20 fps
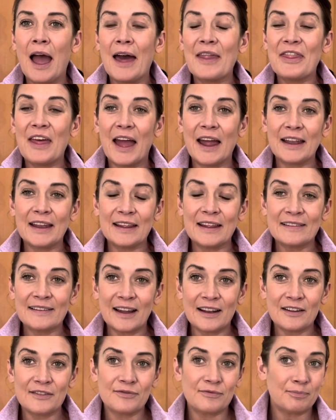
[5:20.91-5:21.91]
Then
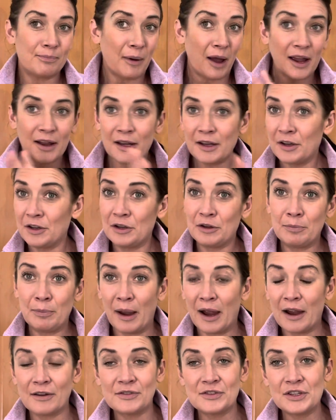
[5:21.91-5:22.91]
instead of buying a new
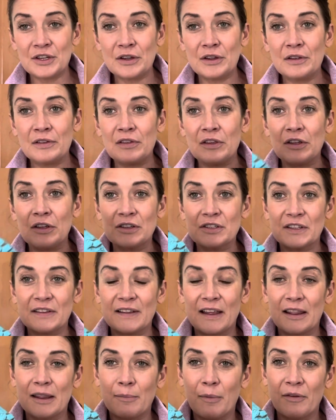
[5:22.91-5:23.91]
pair of shoes, you can just
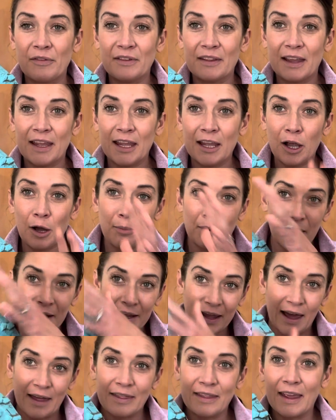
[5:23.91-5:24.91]
send them off to the Key Cobbler,
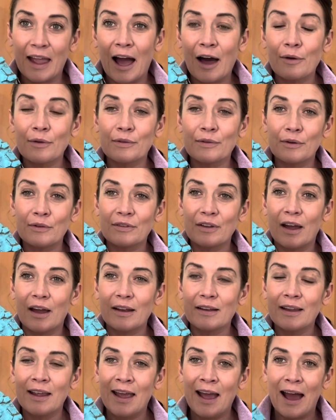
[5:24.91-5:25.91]
get the outsole
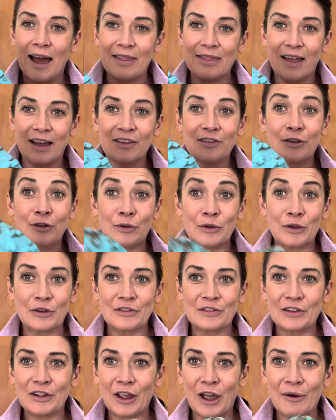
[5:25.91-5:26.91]
done, and that's you
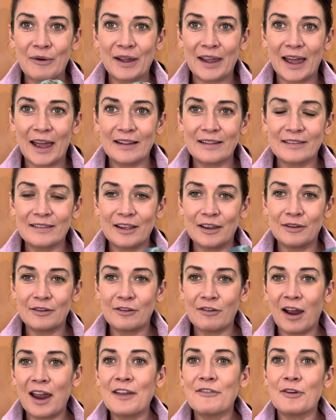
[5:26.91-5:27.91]
good to go again. So
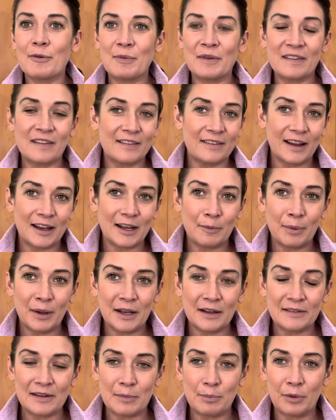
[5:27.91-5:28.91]
great from a
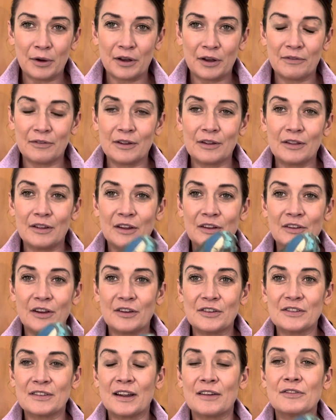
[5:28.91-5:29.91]
sustainability point of view that you
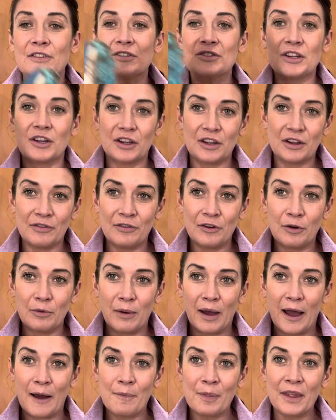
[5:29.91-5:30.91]
don't just have to chuck your
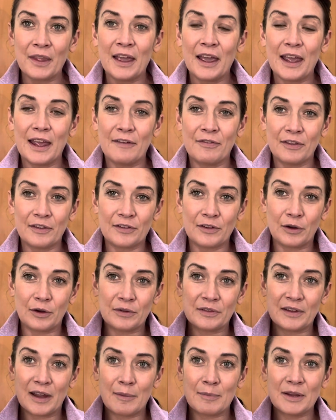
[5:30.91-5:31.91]
footwear. If the
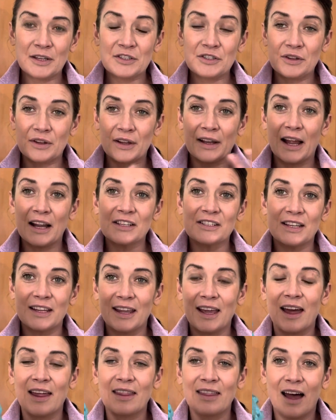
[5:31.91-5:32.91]
sole's damaged, you can actually
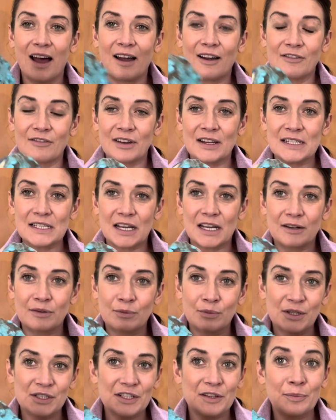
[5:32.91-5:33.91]
get that redone,
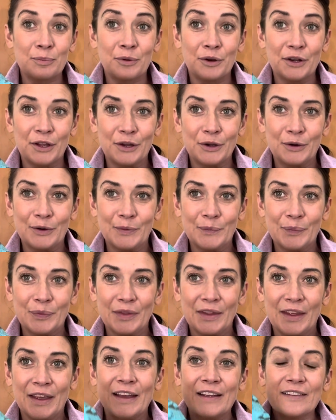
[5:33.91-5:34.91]
which is pretty cool.
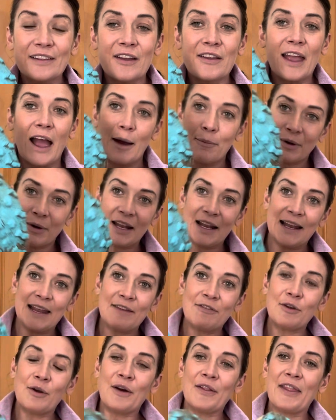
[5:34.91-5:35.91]
So yeah, I'm going to
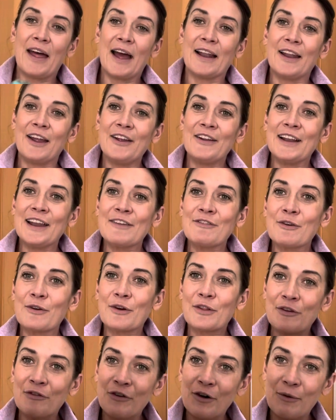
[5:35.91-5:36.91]
leave you on that note, leave you
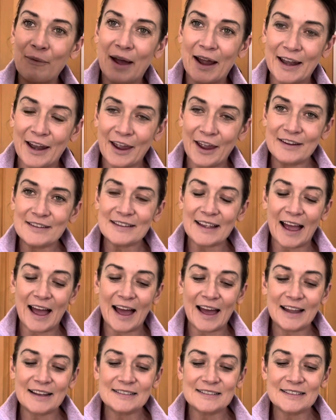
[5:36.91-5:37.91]
on the footwear note,
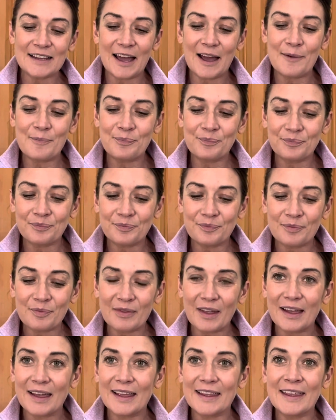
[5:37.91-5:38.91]
and
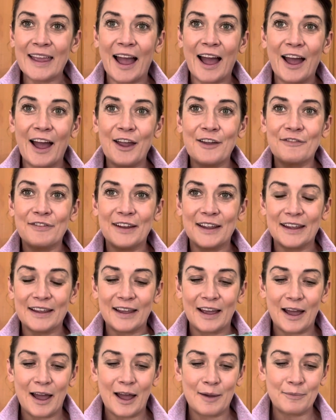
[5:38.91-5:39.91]
yeah,
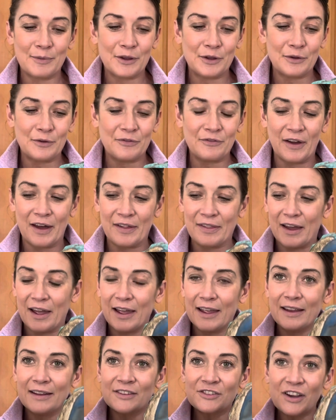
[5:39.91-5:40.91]
hopefully you found that
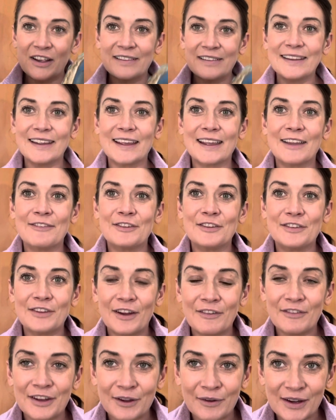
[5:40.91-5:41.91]
interesting. If you do
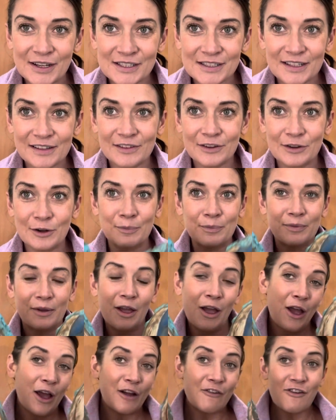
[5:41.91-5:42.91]
have any questions or
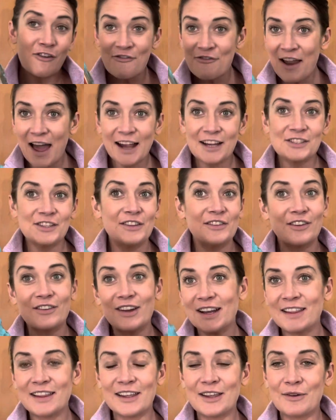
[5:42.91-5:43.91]
reflections or
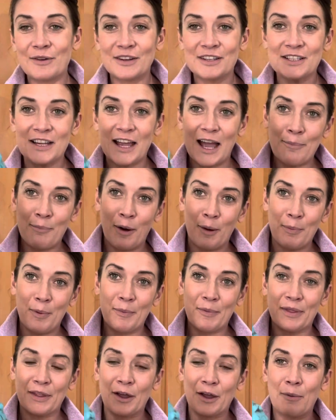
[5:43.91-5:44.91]
anything you want to share, pop
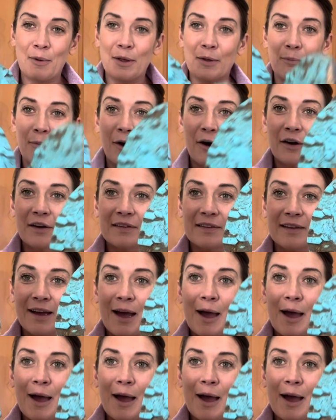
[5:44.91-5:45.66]
them in the comment box.